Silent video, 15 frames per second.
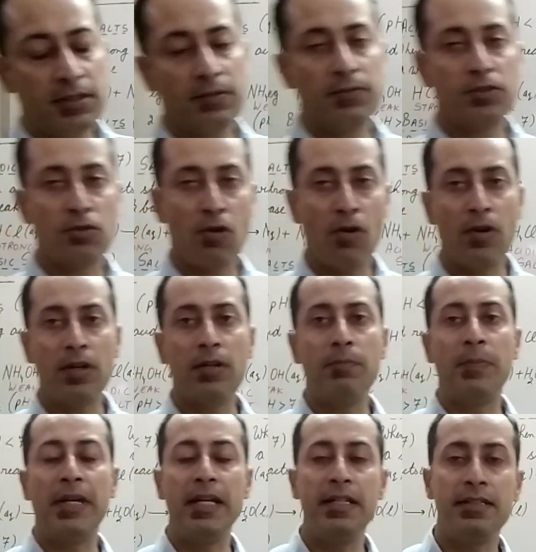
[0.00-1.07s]
The strong
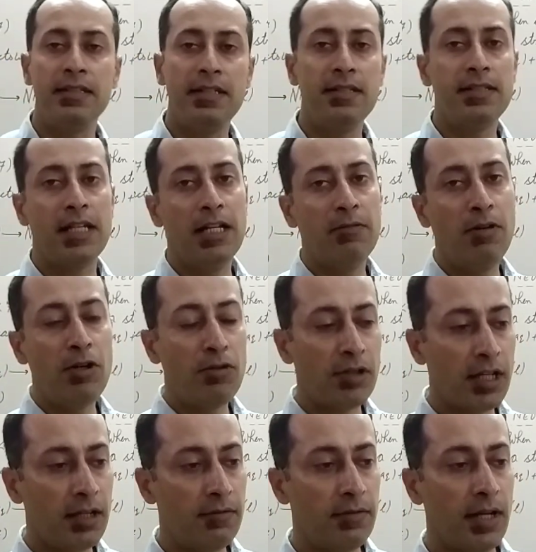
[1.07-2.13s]
base is able
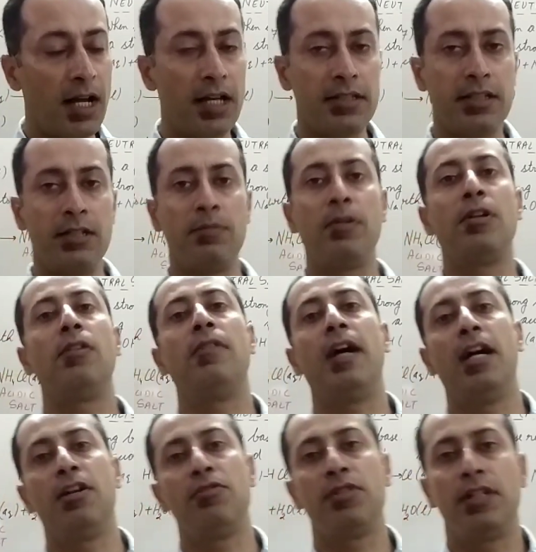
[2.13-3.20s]
to give a large number of
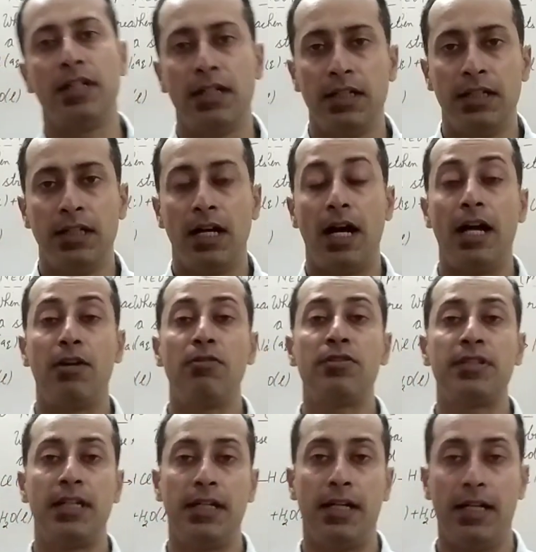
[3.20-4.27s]

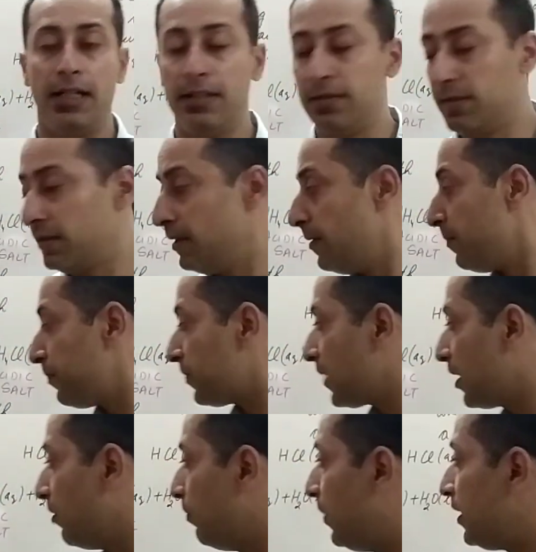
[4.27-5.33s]
hydroxide ions,
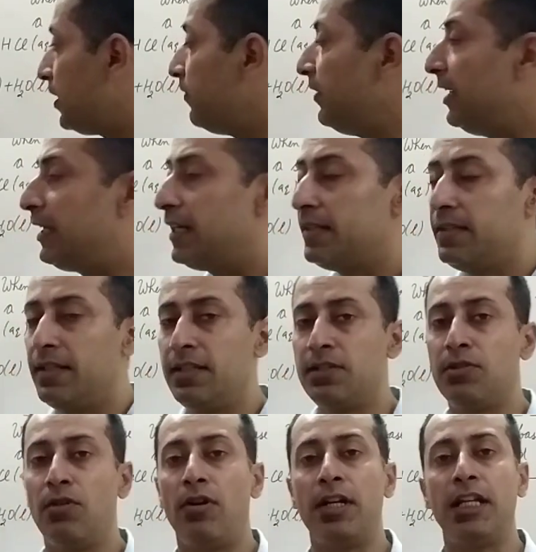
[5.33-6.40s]
but the weak acid is
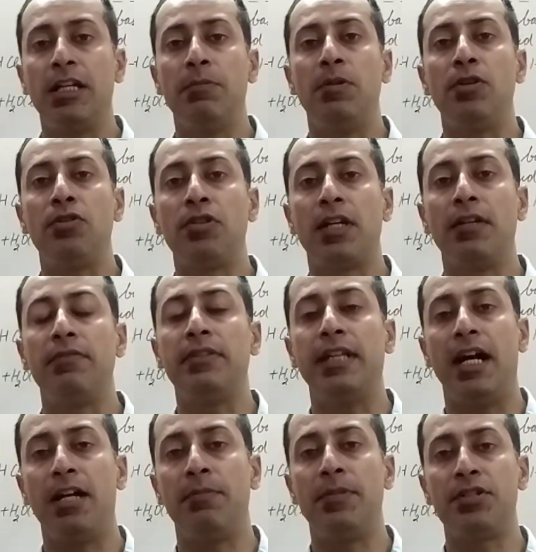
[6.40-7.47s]
not able to give
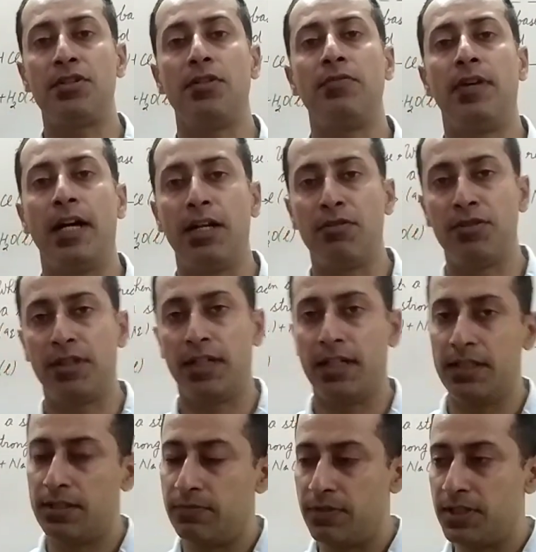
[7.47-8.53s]
that much of hydrogen
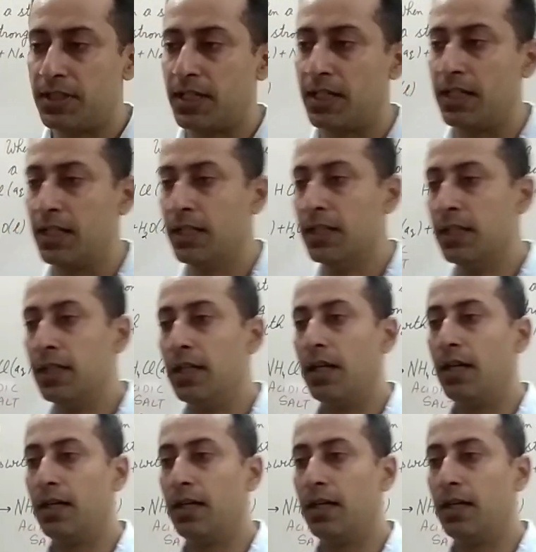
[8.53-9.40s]
ions which can